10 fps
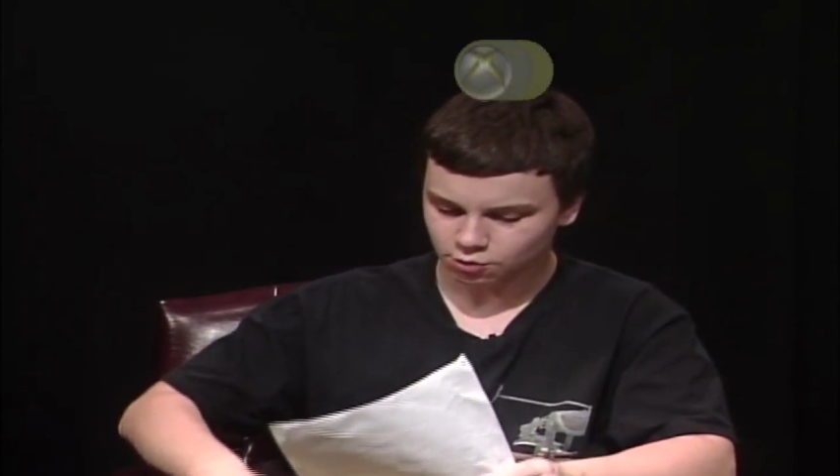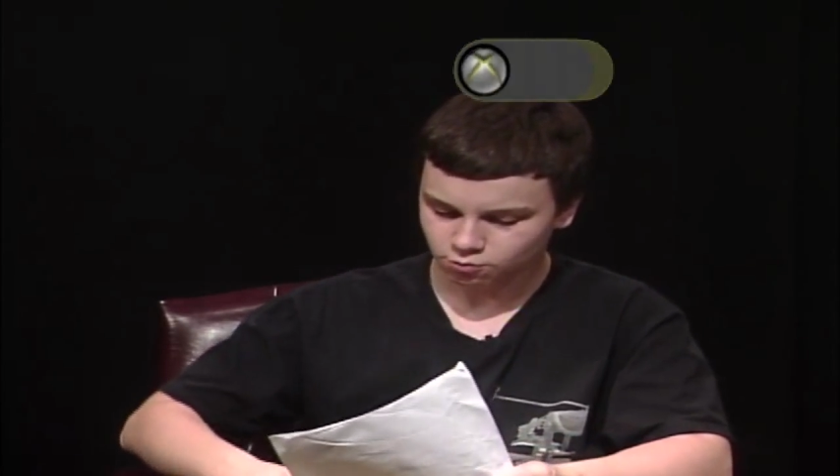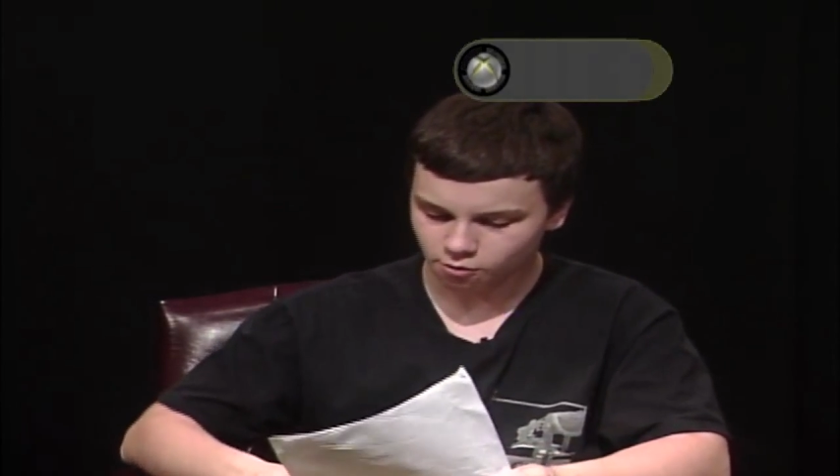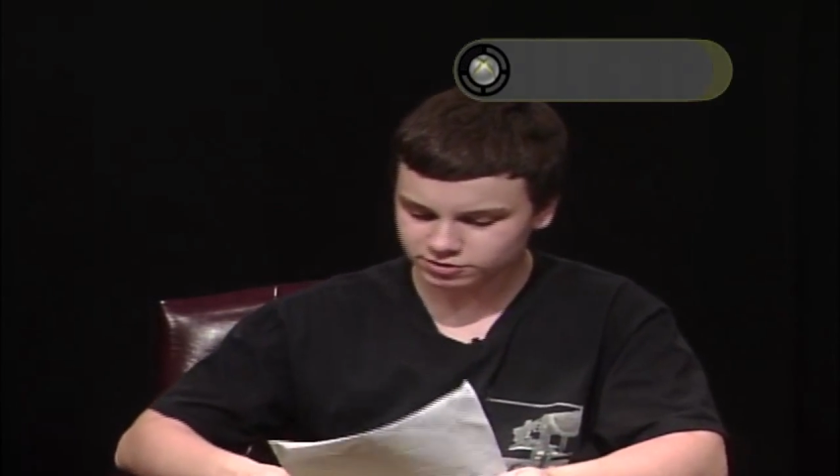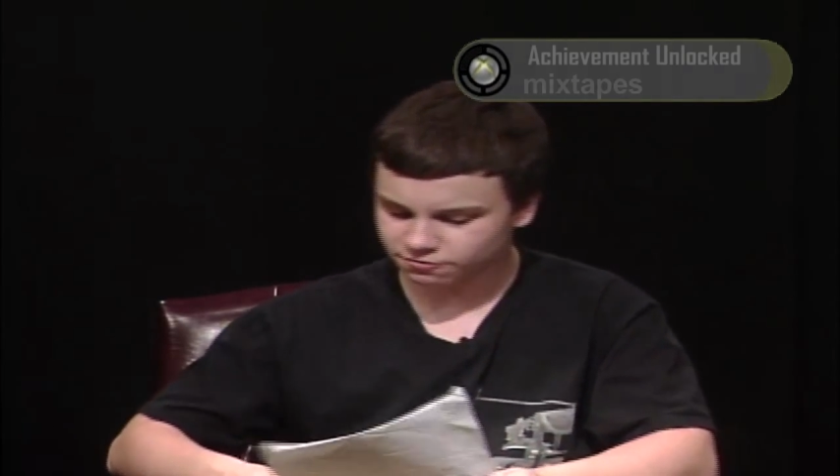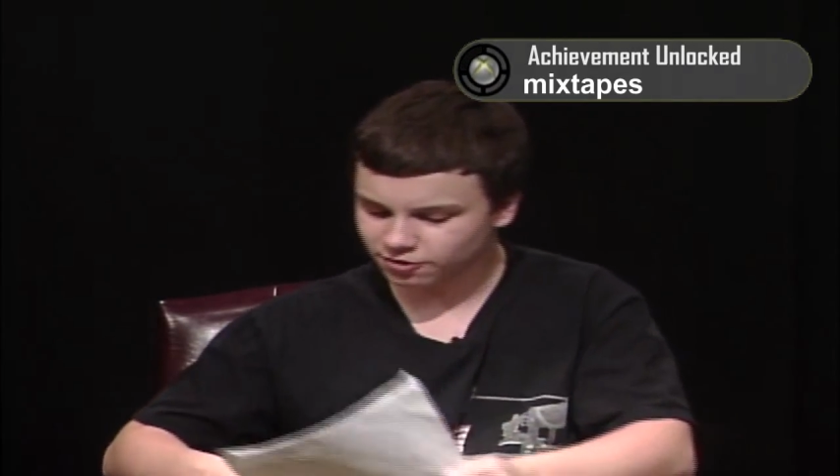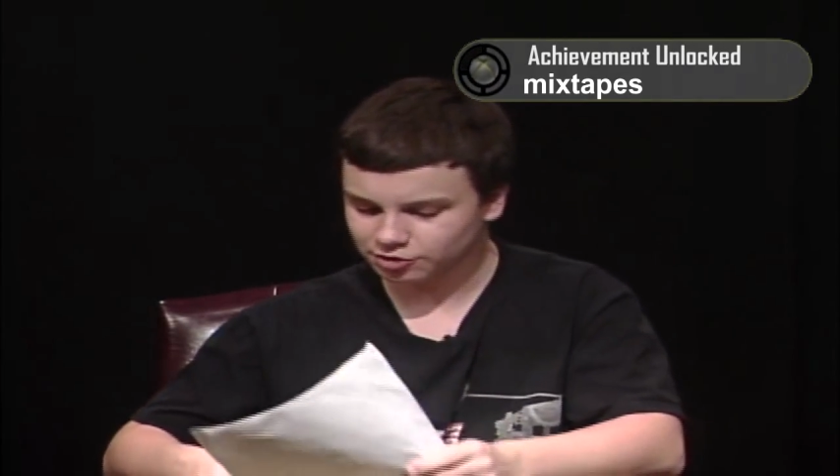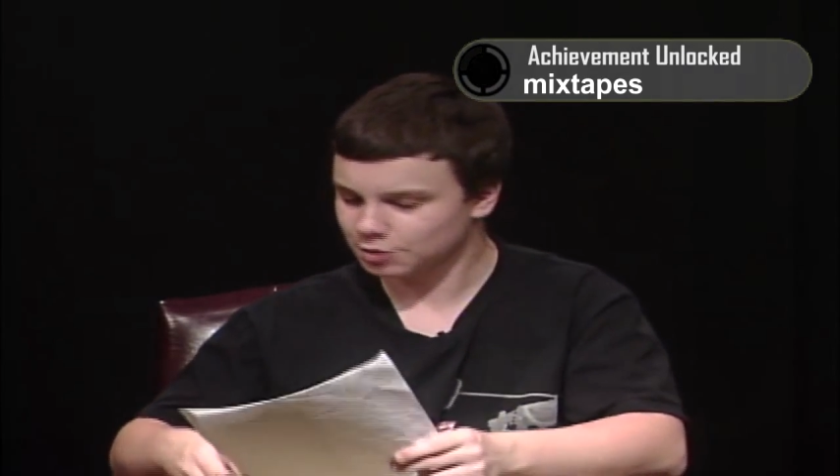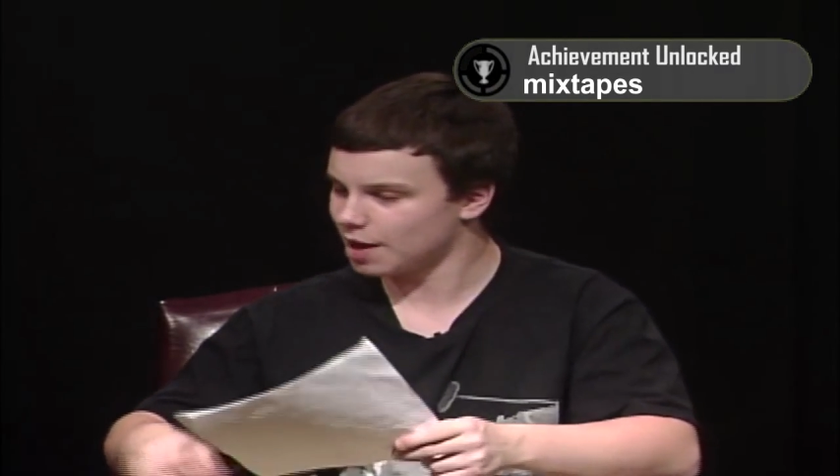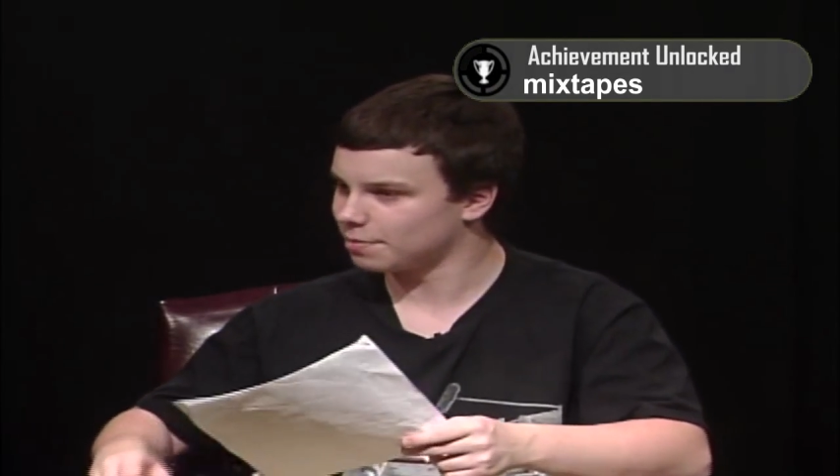What was the
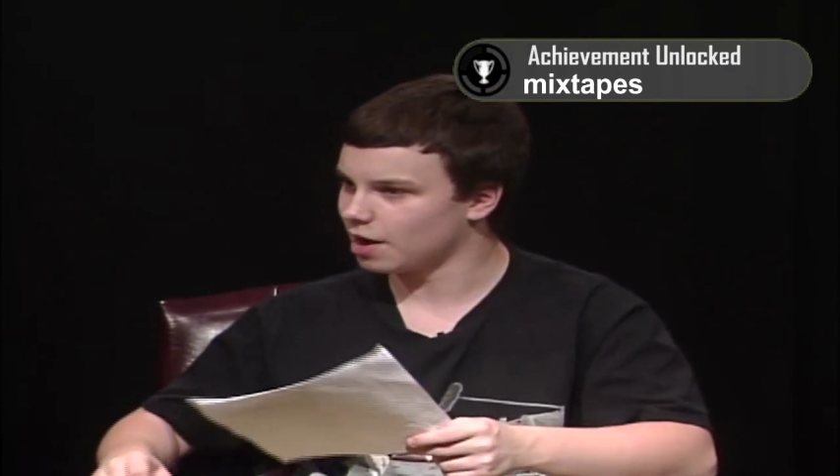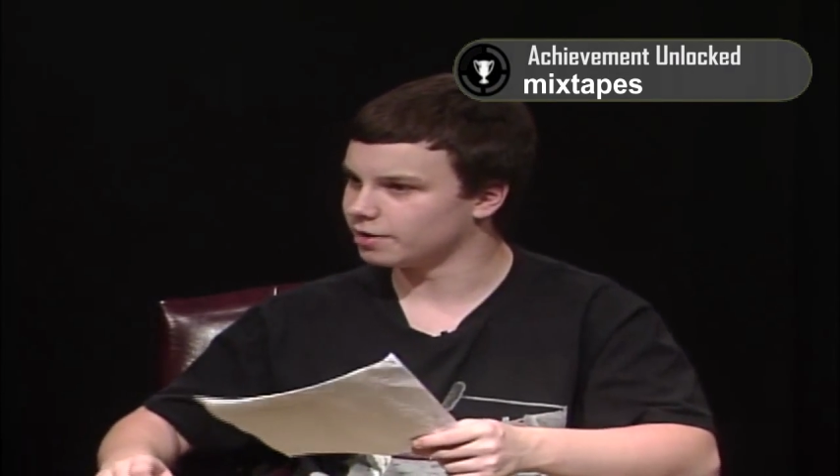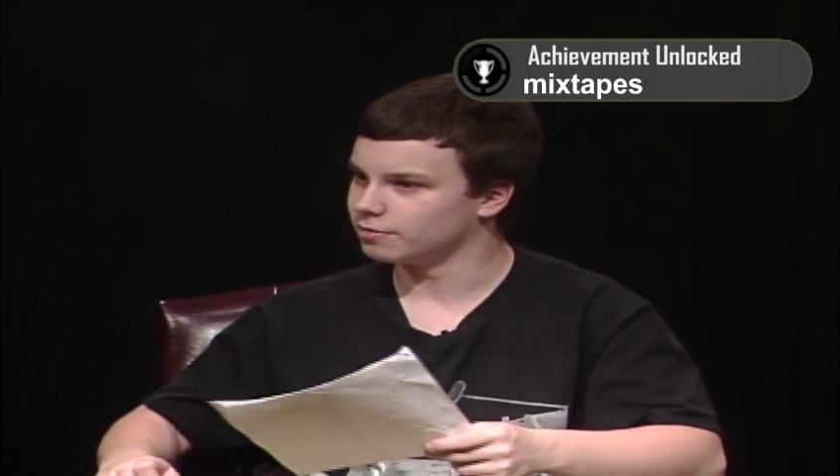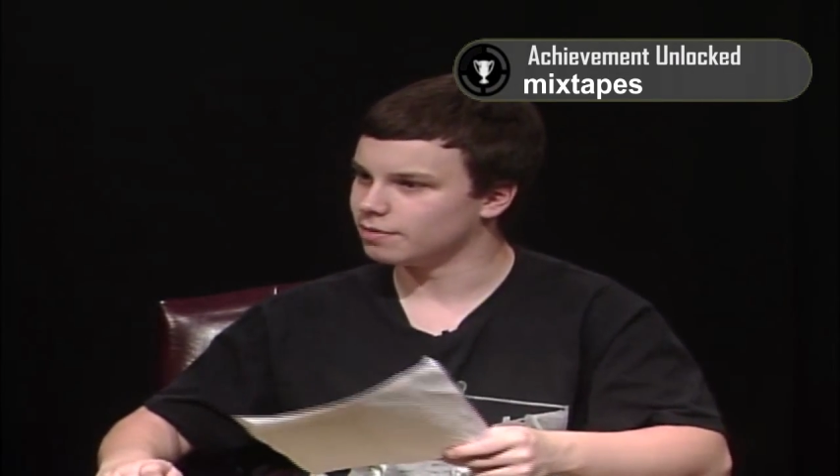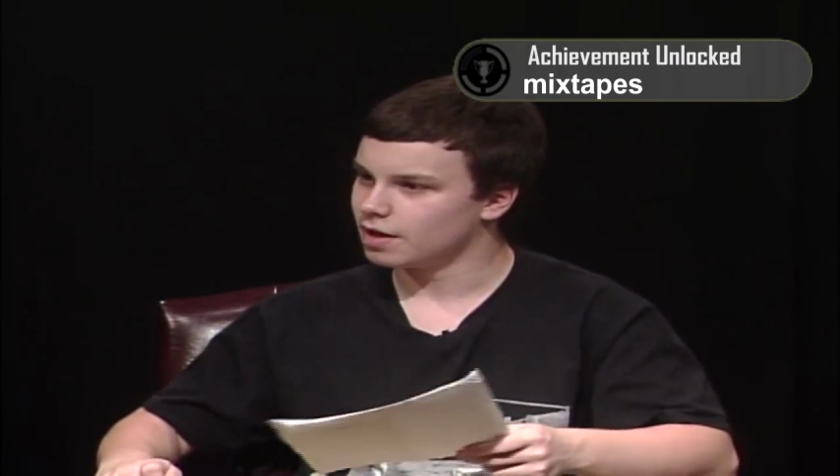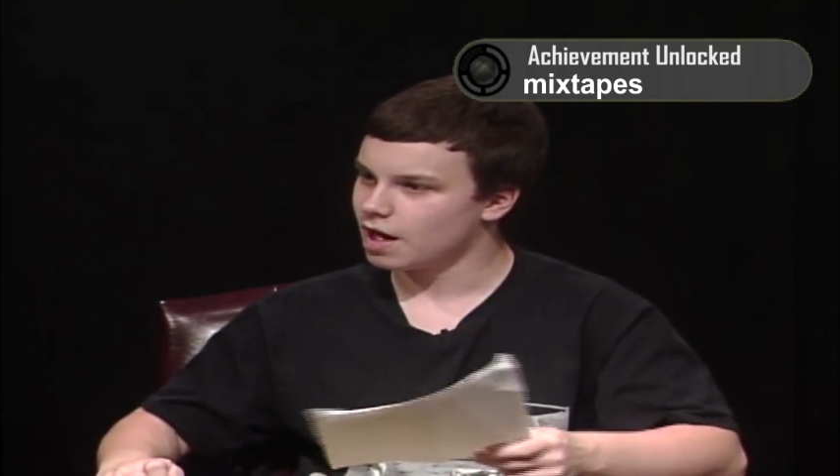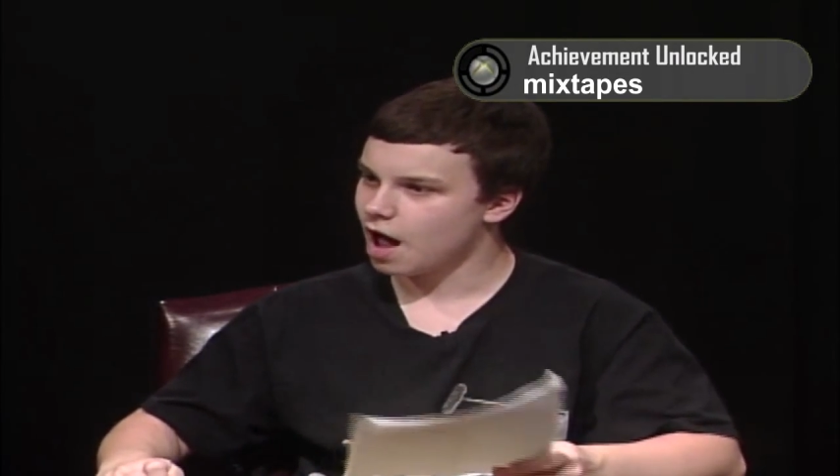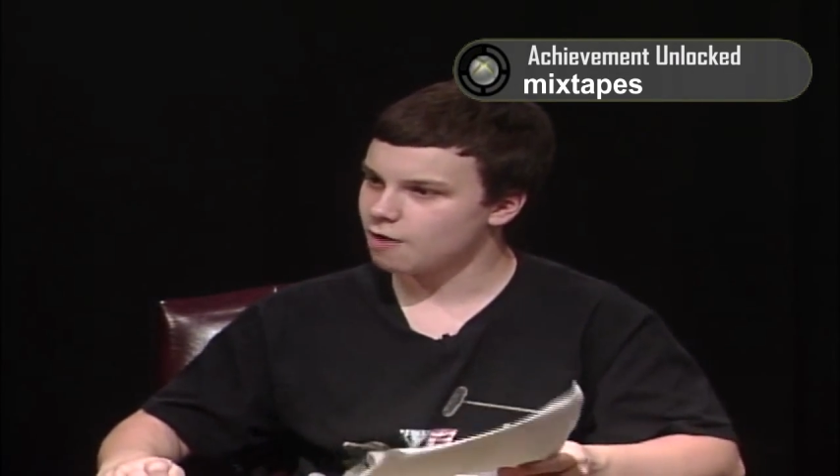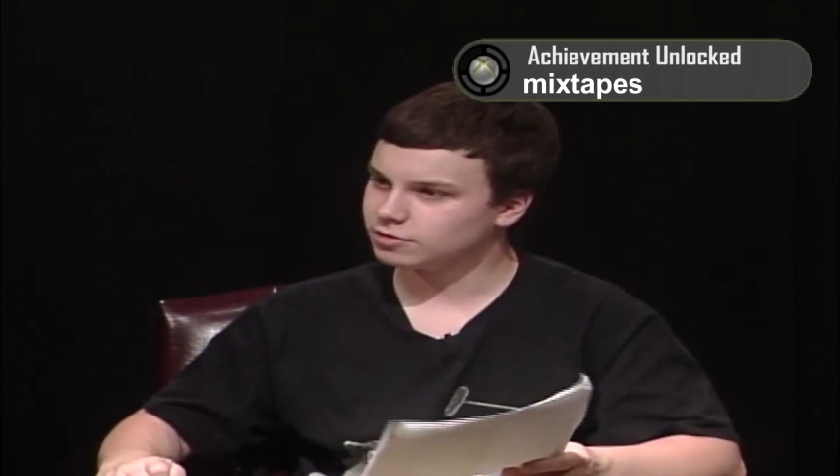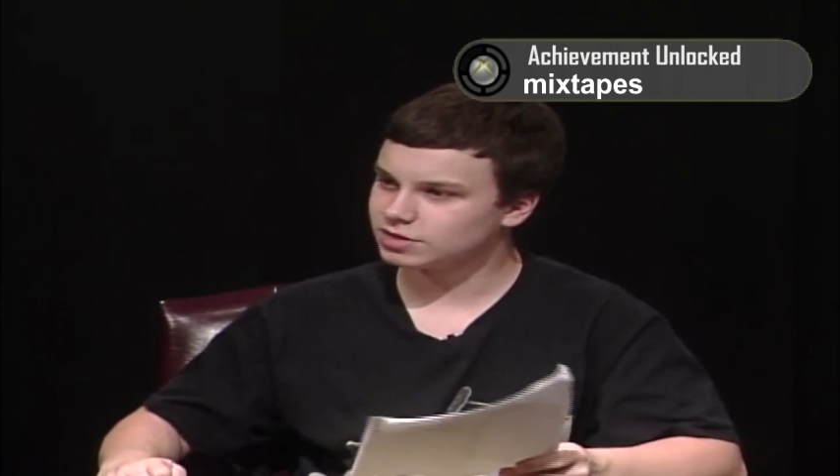feeling you had behind him?
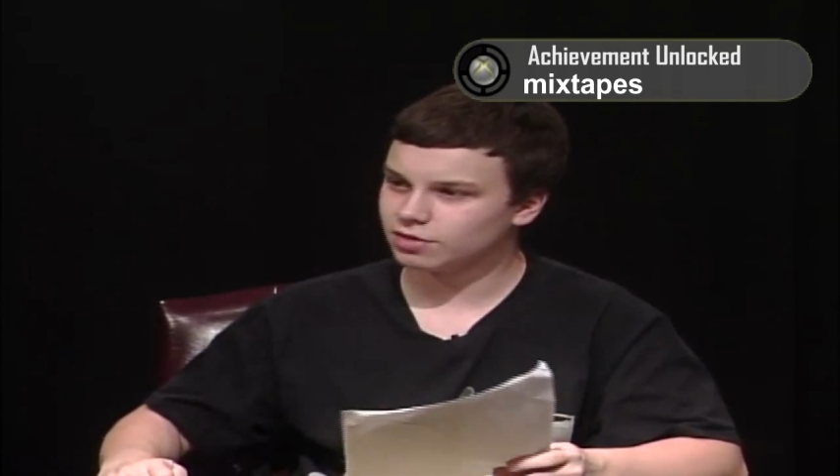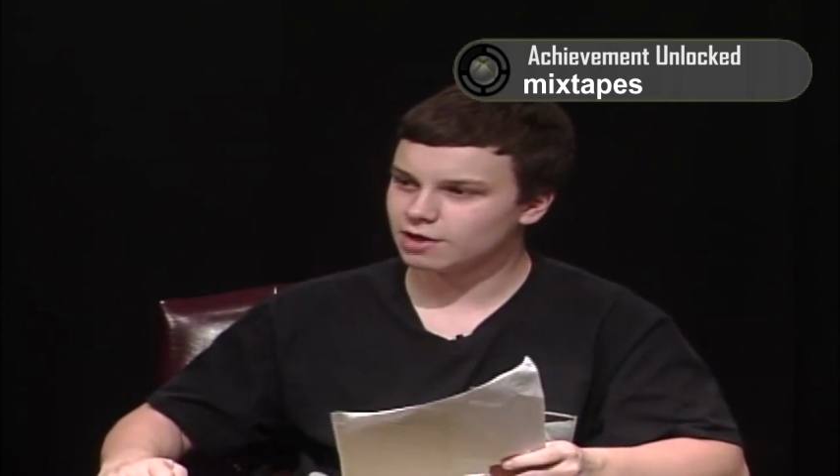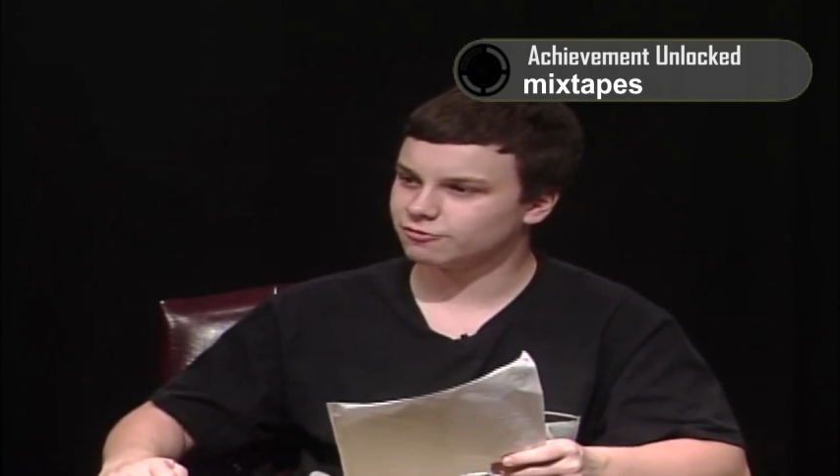How was the life of